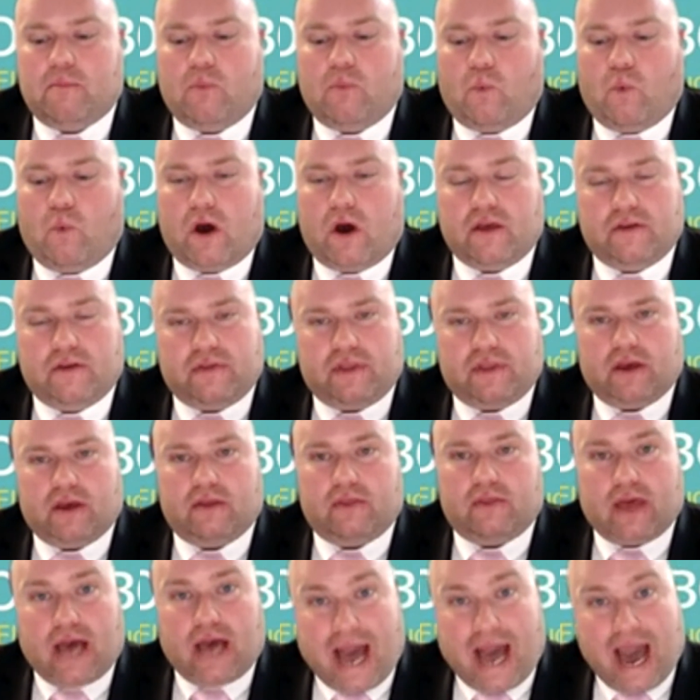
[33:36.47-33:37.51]
one of
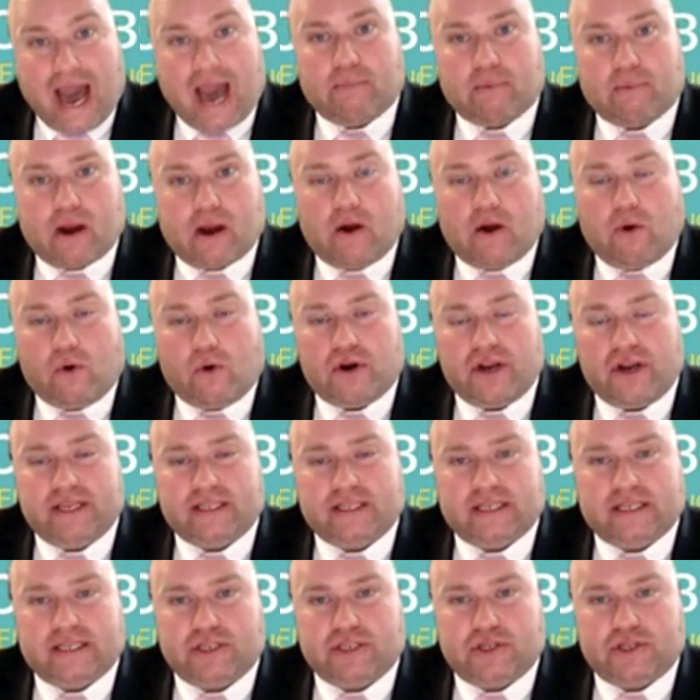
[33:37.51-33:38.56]
the high
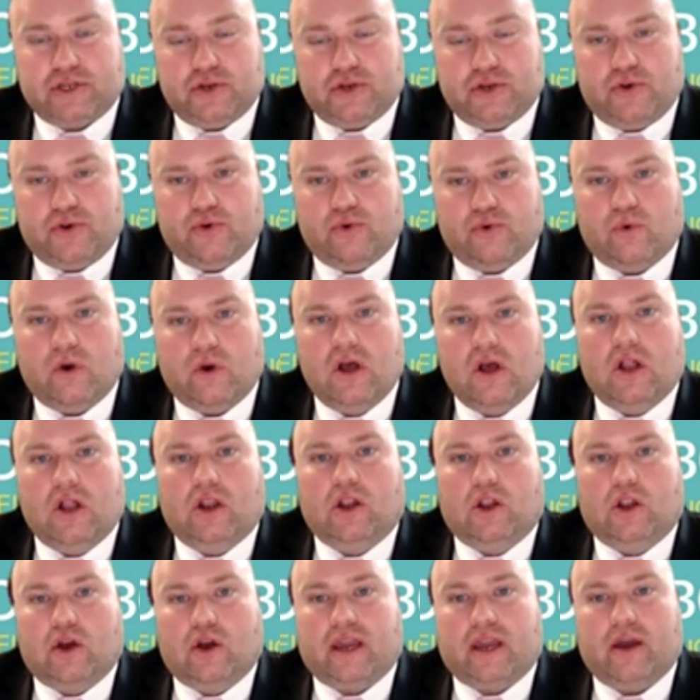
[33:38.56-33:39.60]
priorities is to
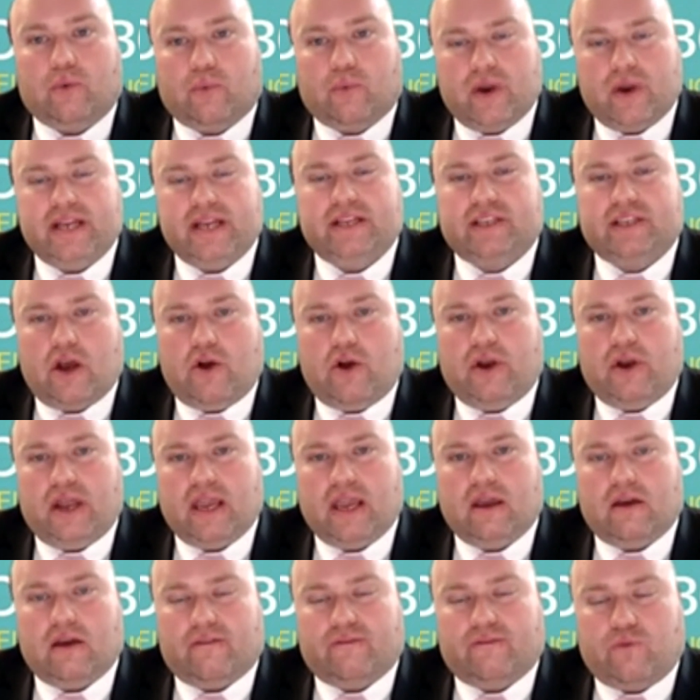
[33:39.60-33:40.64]
look at
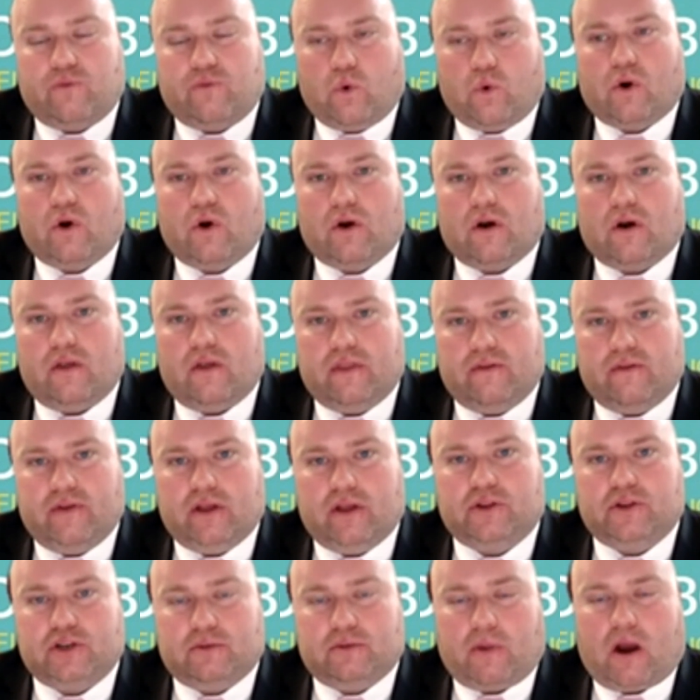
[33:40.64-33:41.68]
rezoning for the
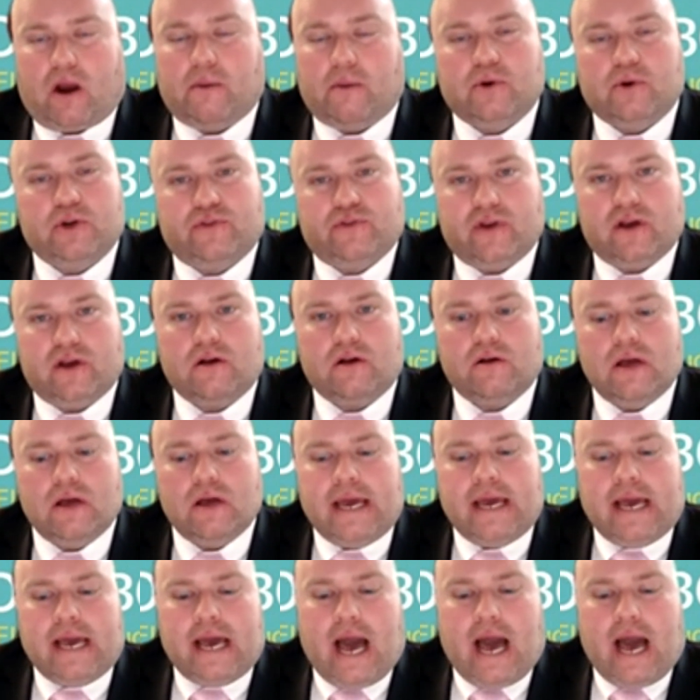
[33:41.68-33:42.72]
Village of Barbersville.
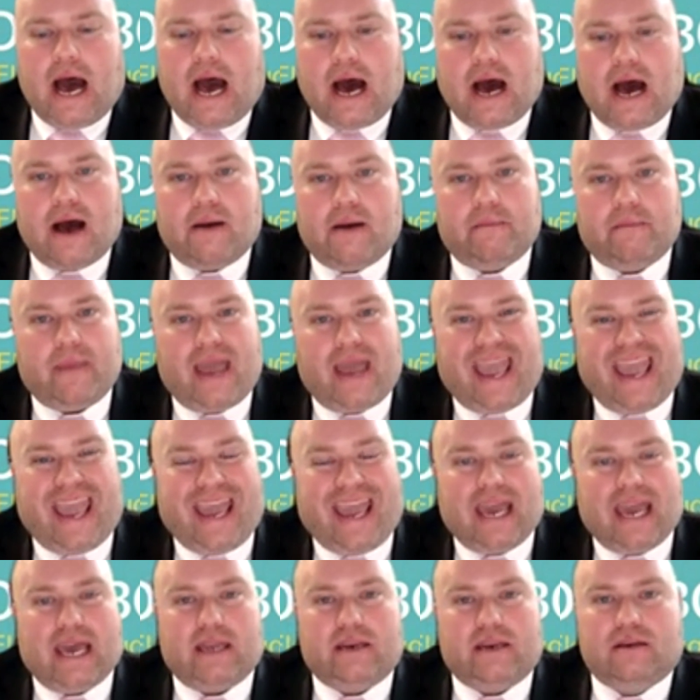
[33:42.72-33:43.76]

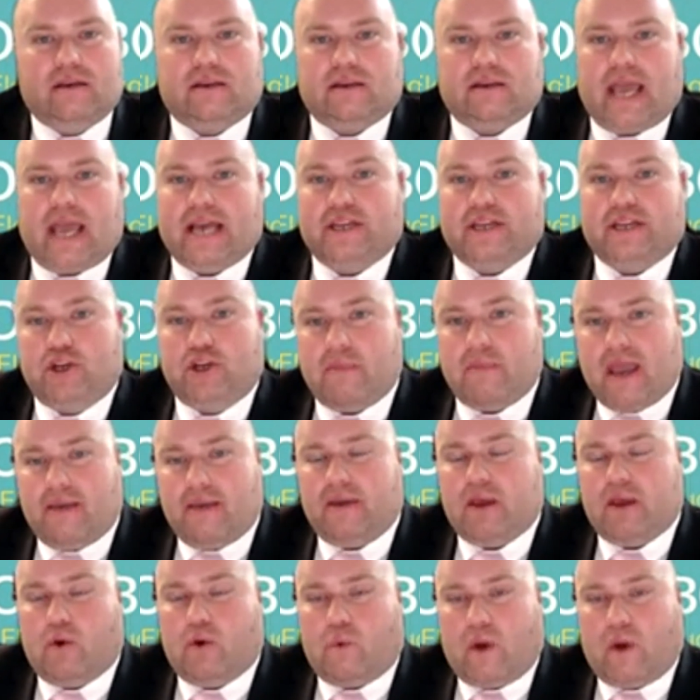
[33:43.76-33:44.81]
And as you may
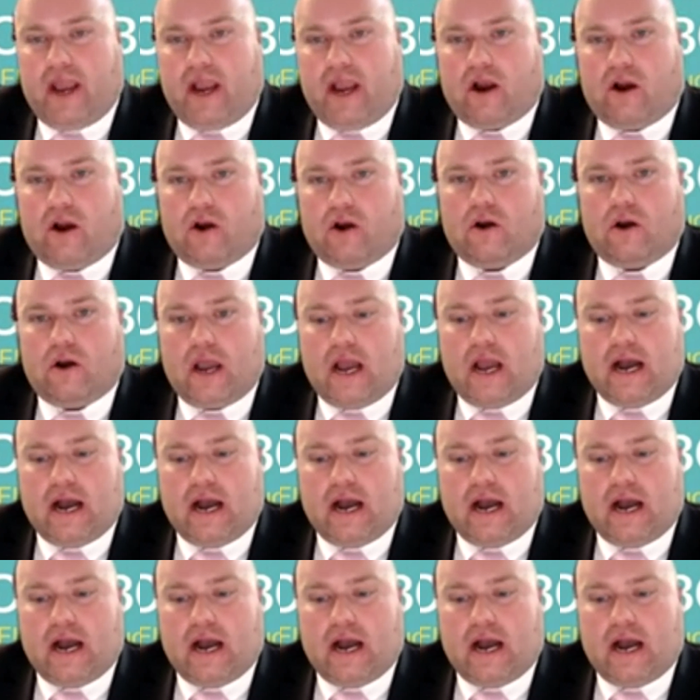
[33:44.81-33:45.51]
be aware,